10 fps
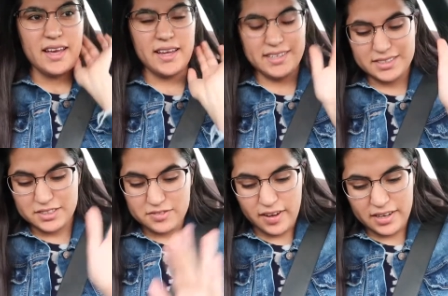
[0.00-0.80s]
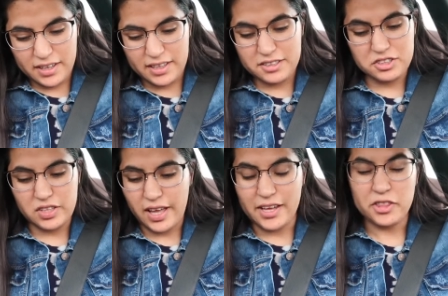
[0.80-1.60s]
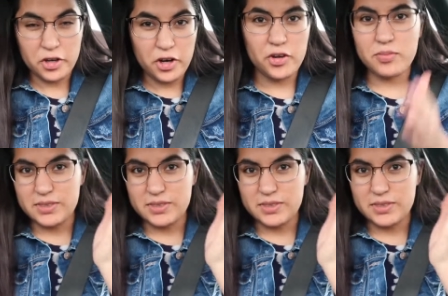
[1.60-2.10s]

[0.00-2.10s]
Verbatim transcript: It is finally July 3rd,